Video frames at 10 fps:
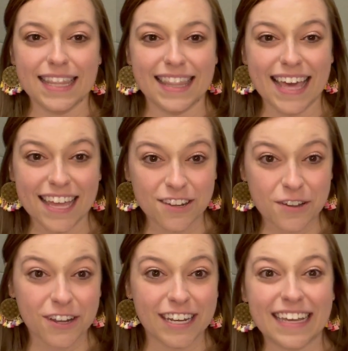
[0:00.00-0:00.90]
Then
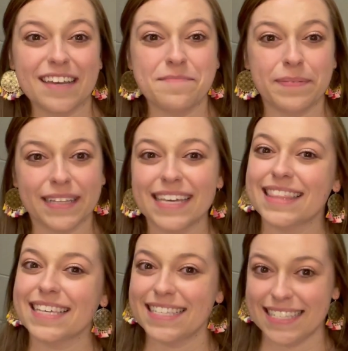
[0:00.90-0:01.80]
you're going to
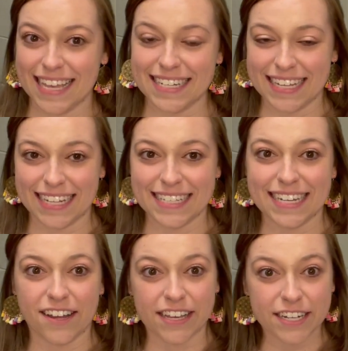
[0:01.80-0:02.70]
complete the sentence.
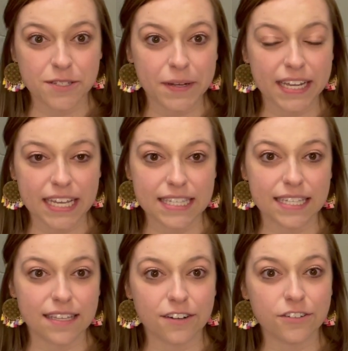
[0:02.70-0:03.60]
Now here's where it gets a
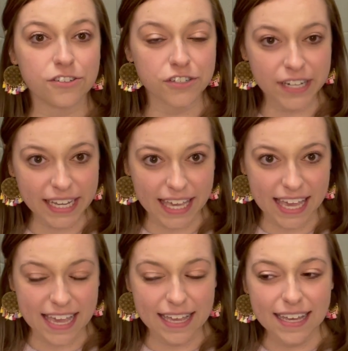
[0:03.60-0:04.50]
little
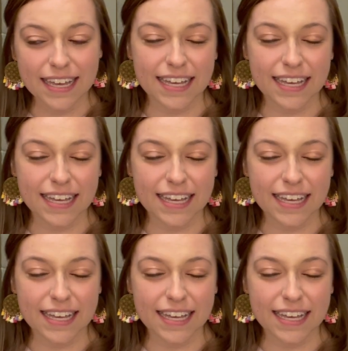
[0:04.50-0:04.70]
tricky.